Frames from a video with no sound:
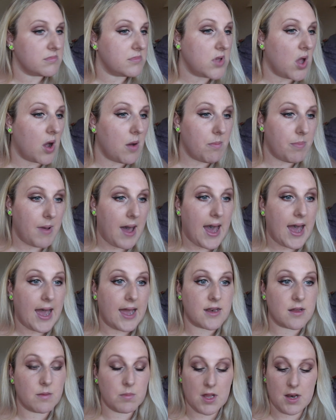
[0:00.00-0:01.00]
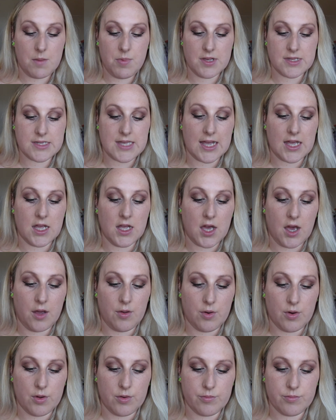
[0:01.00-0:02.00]
not bad. I'm going to put a second
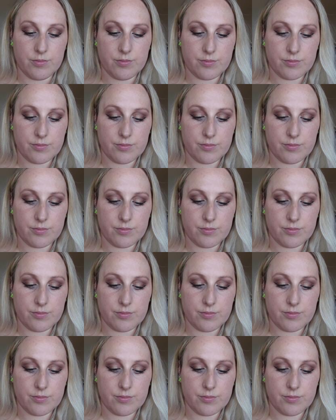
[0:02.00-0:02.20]
coat on.